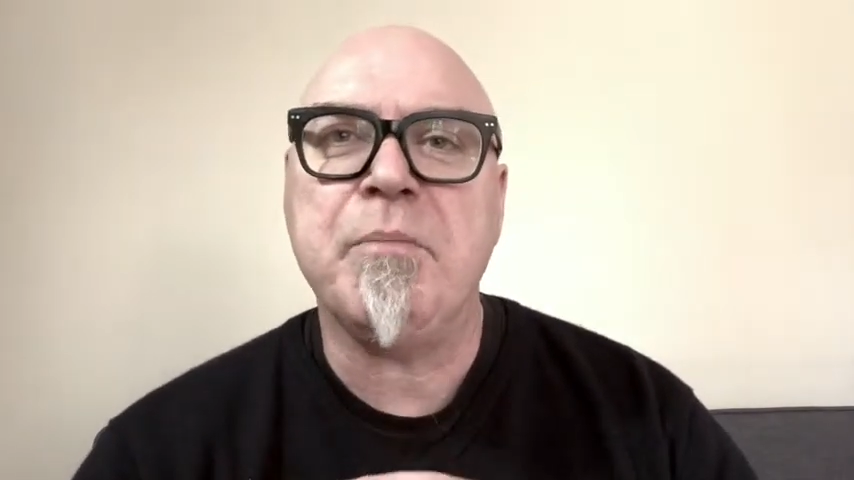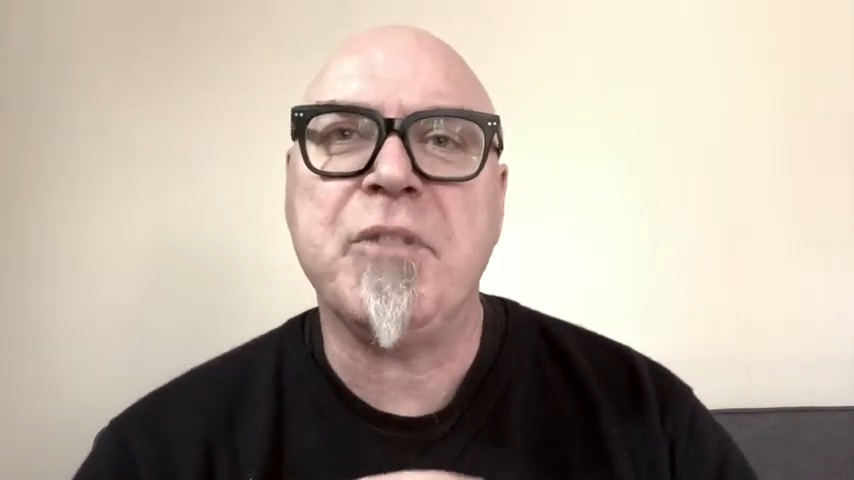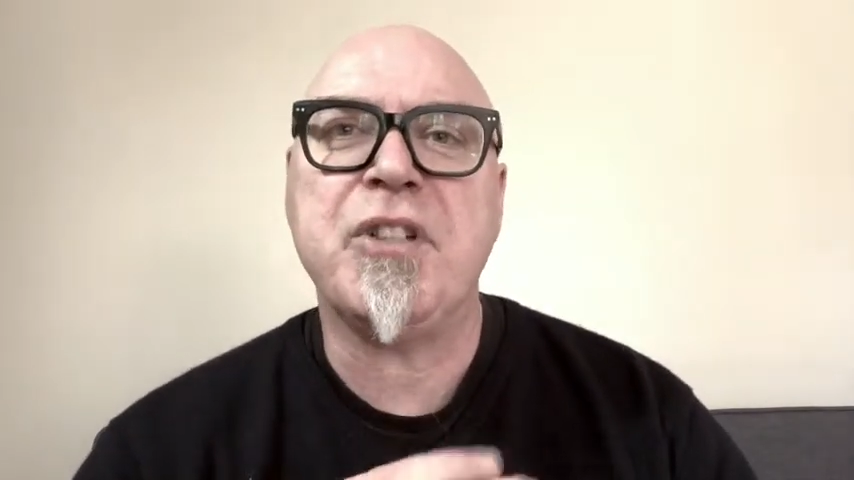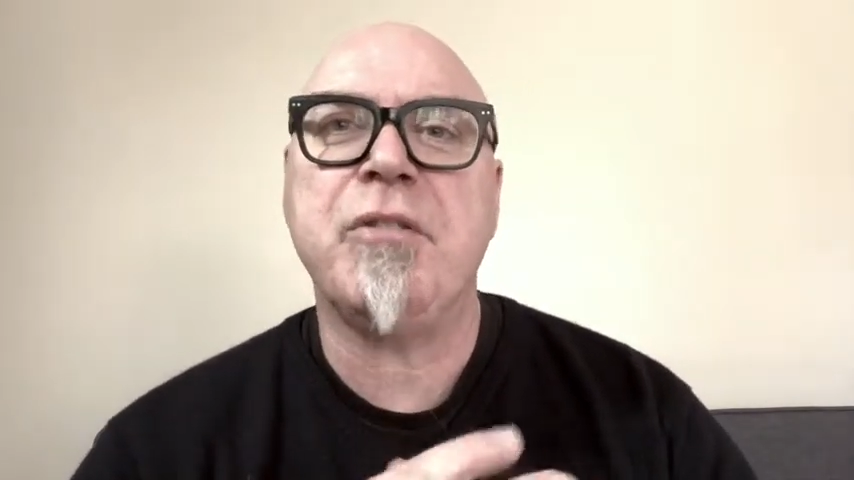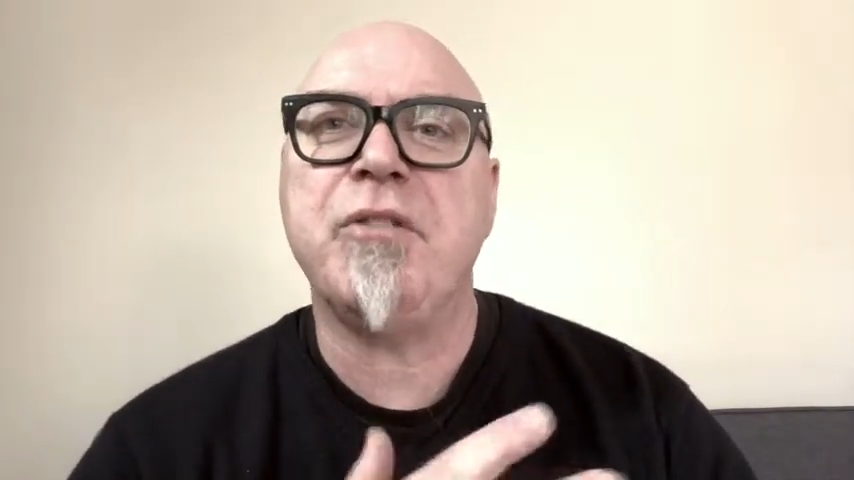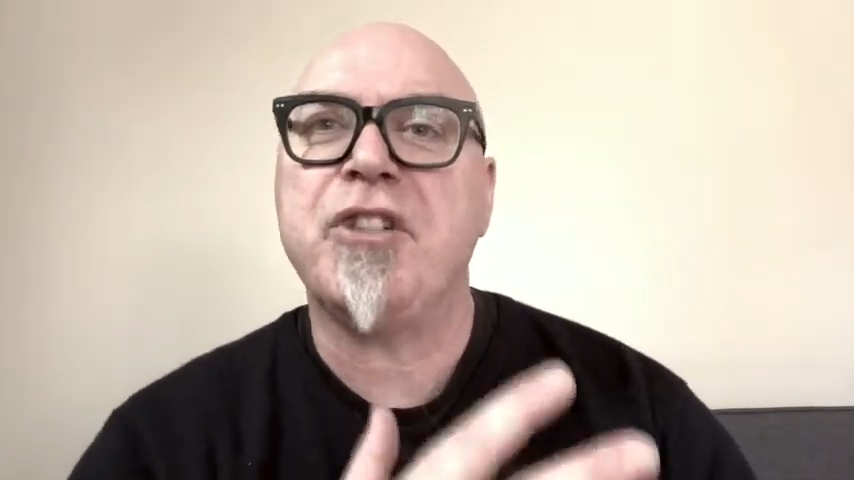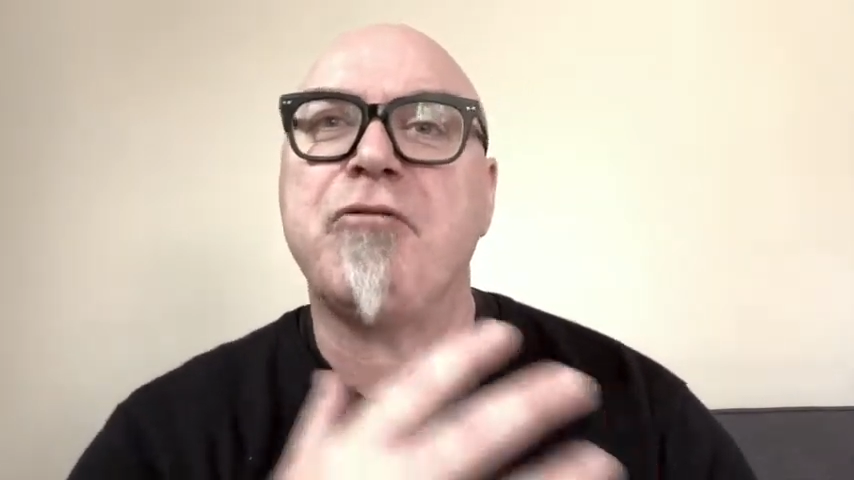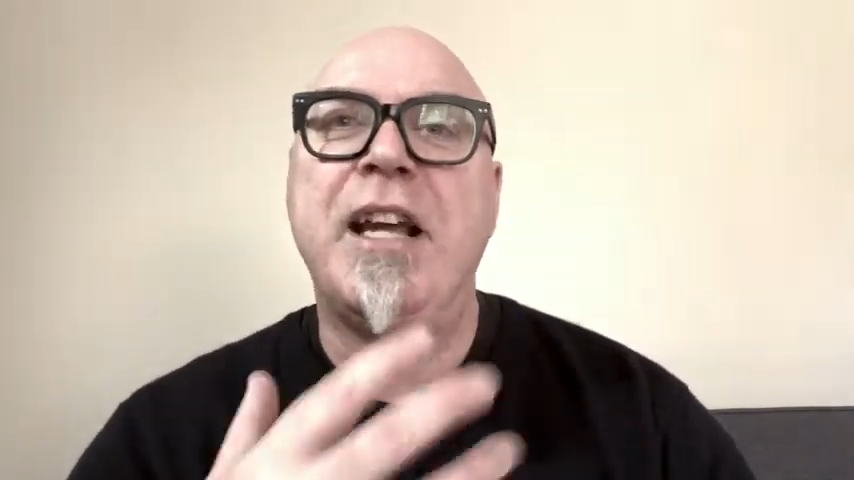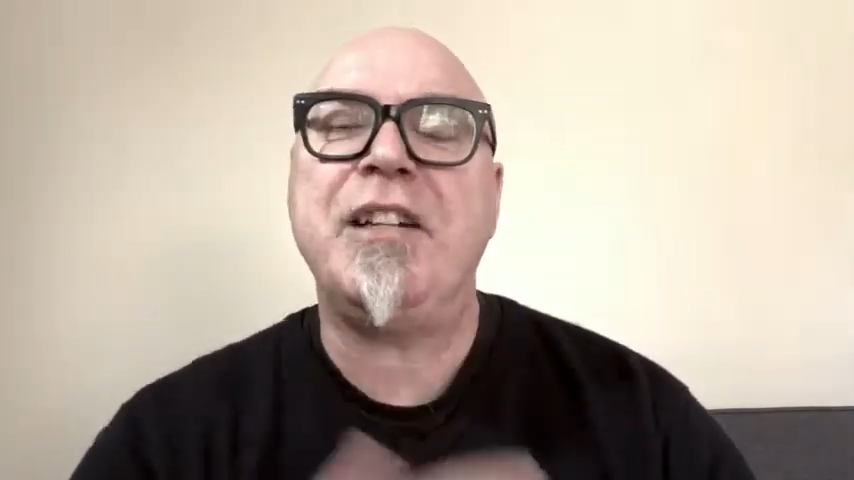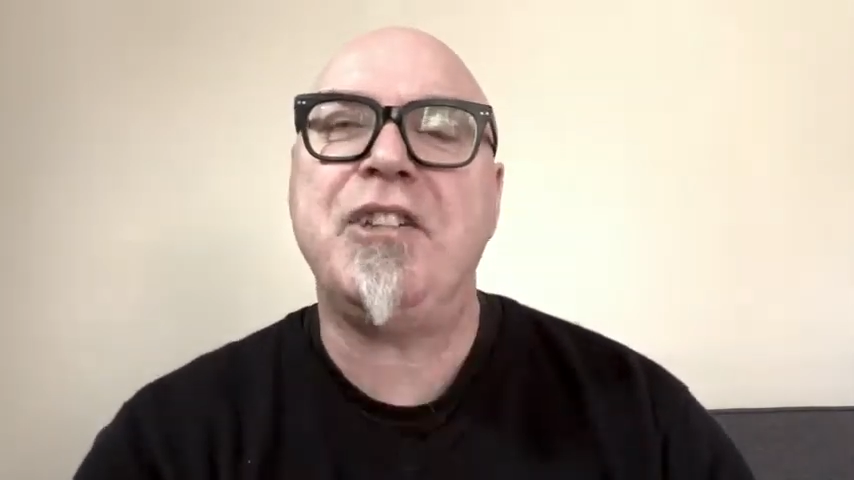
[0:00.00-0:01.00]

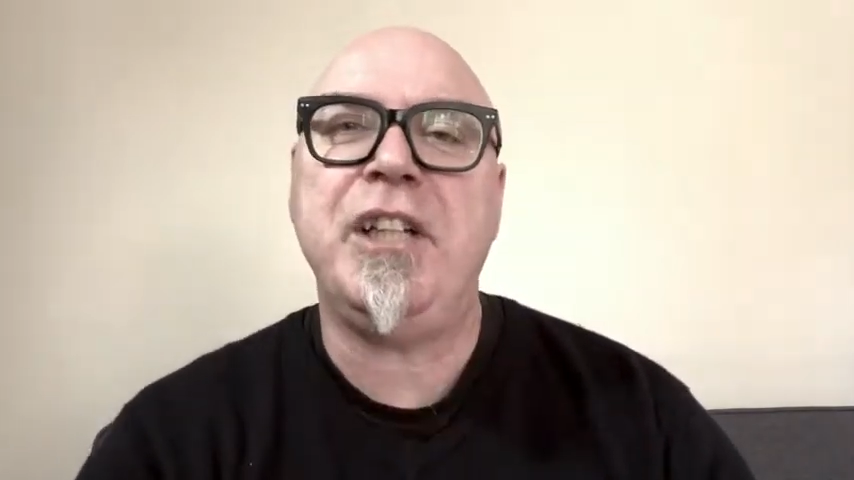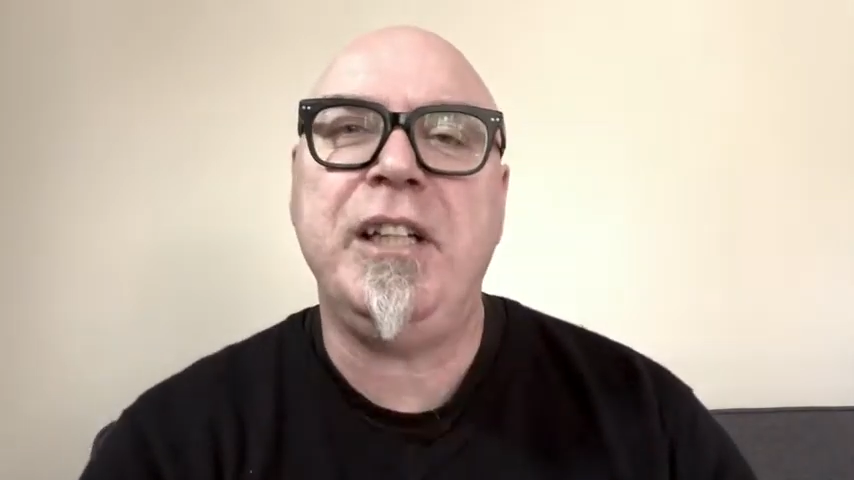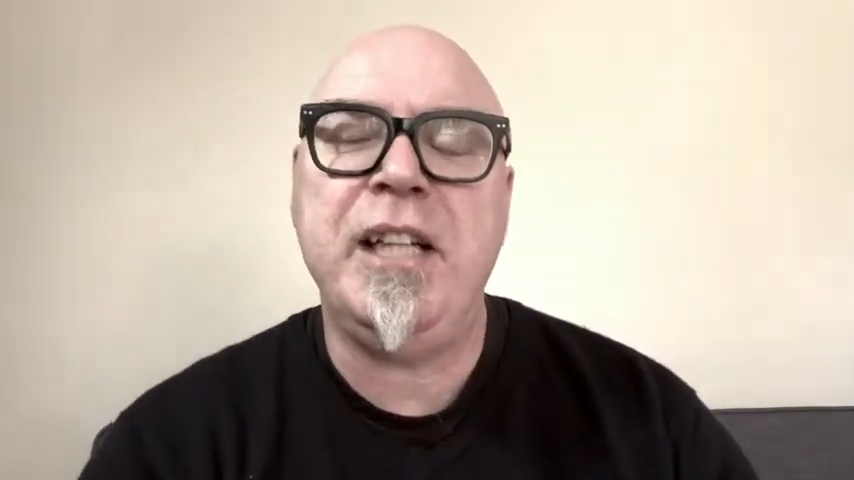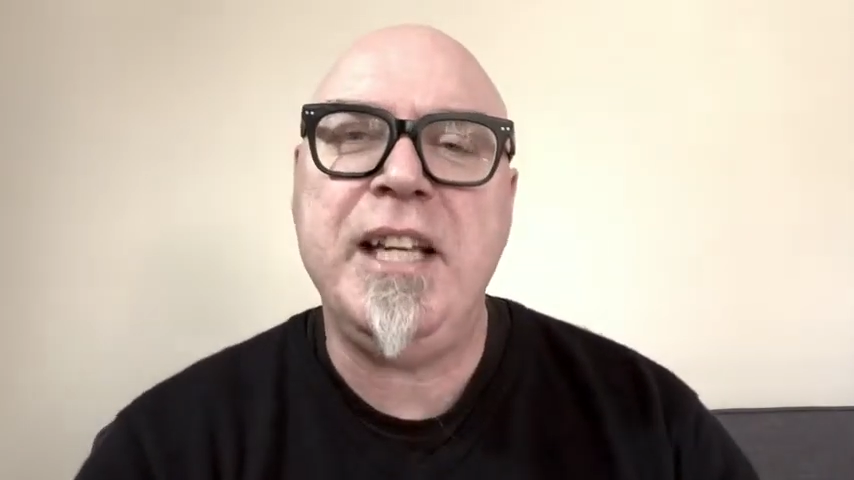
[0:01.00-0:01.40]
strategy